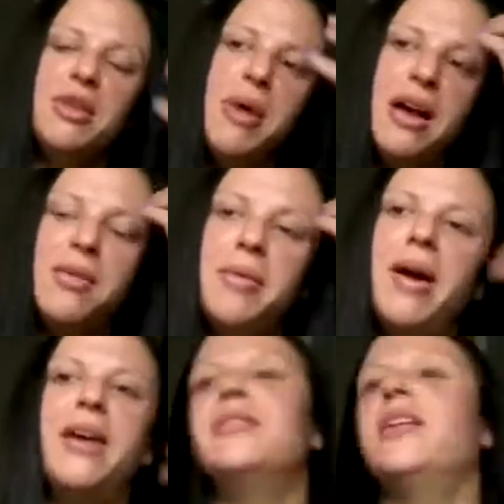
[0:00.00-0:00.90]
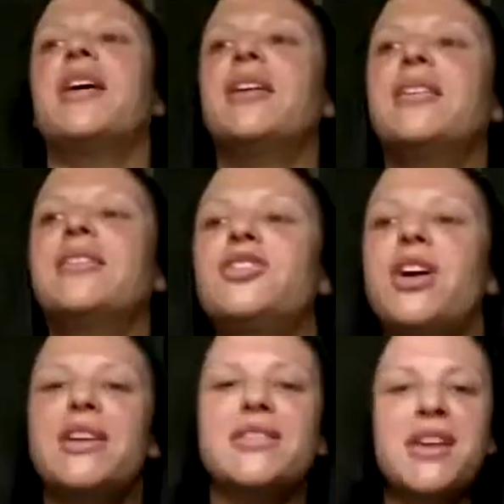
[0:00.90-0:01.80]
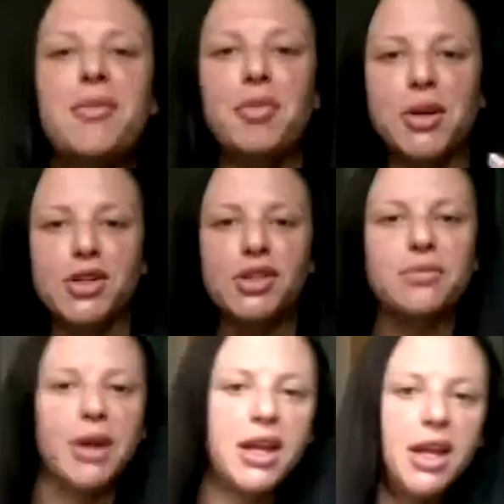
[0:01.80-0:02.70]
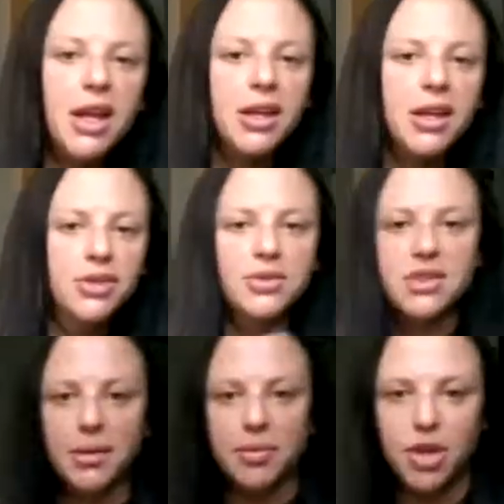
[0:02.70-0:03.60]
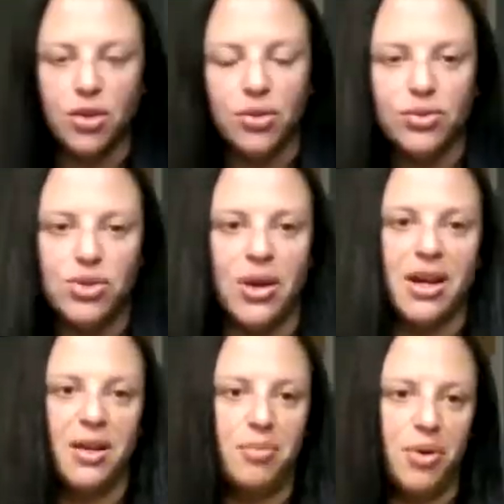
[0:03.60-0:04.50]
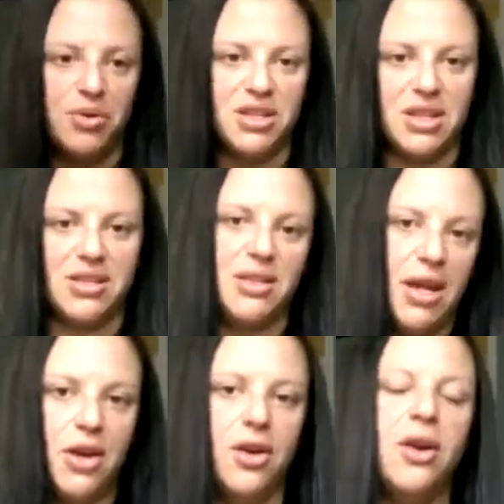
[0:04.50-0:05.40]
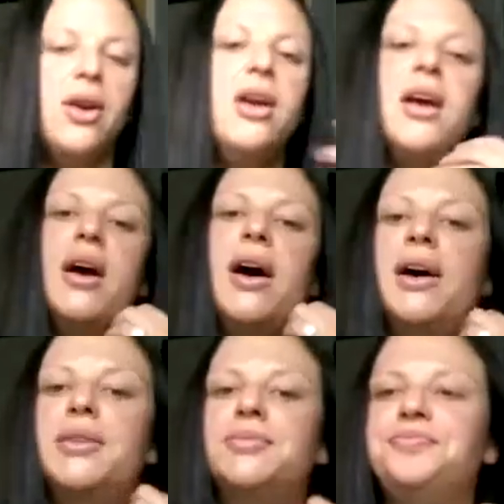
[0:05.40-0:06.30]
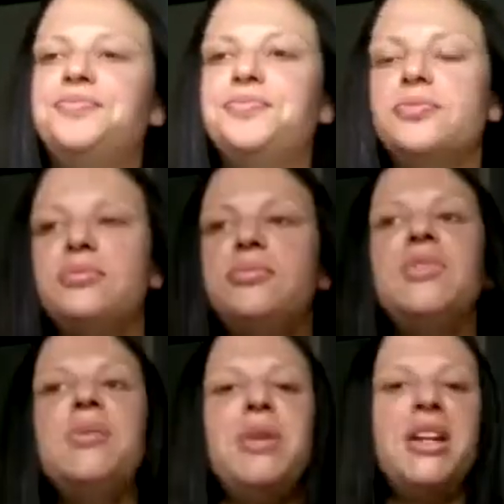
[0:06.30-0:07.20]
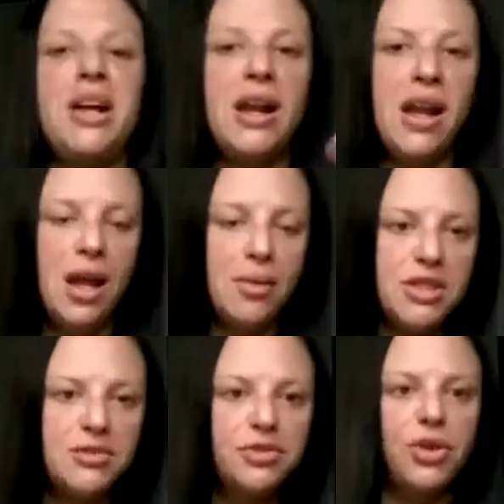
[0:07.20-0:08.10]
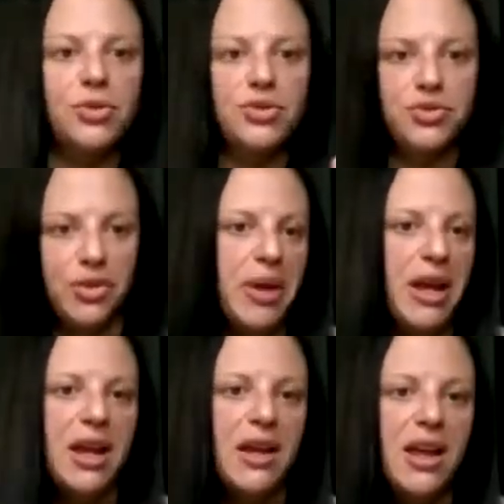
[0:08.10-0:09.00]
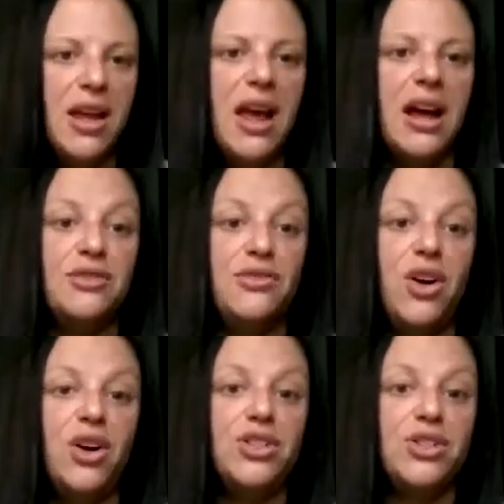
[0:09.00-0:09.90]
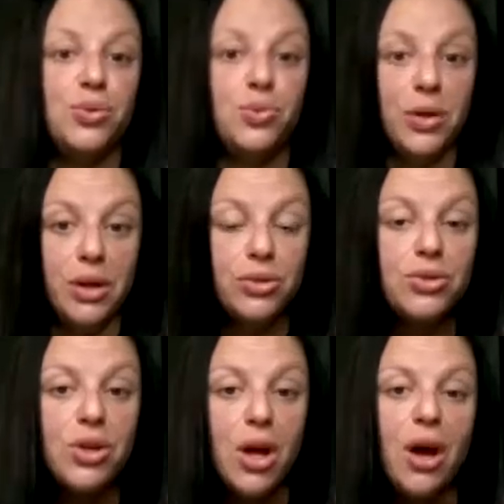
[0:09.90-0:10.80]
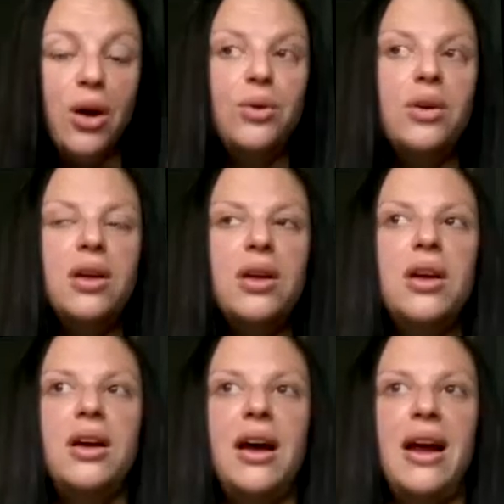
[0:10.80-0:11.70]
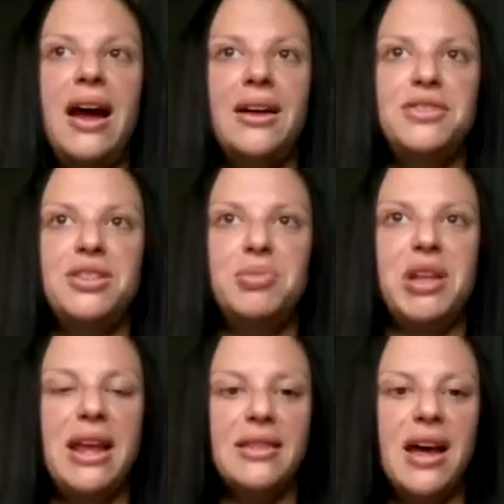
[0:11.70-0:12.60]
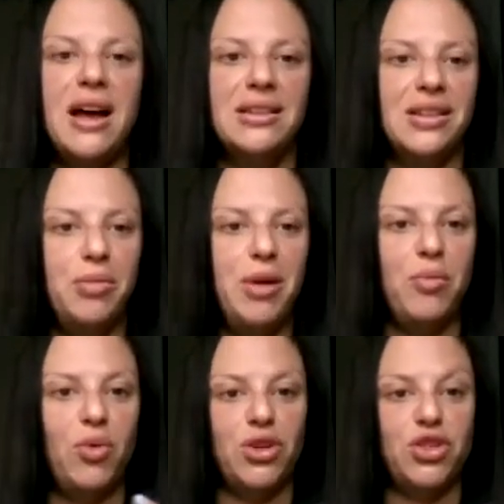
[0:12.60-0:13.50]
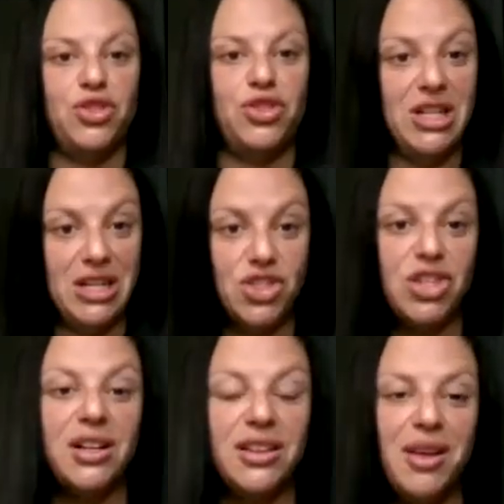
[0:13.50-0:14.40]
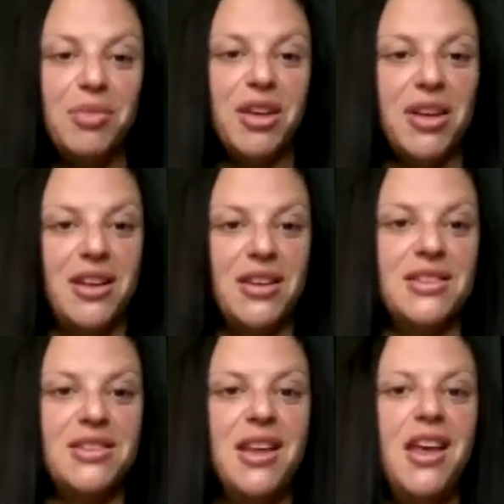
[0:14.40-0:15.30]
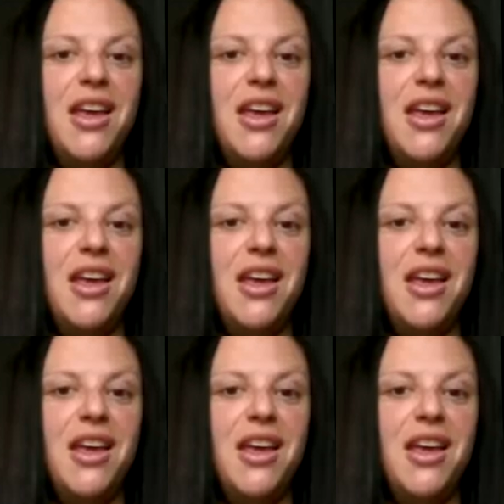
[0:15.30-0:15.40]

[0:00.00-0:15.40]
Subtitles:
the back of my mind, like, try to snap a picture of my kid doing something cute so I can post this later. Um, but it kind of ebbs and flows for me. As far as the reels go, I have to plan that a little bit more strategically because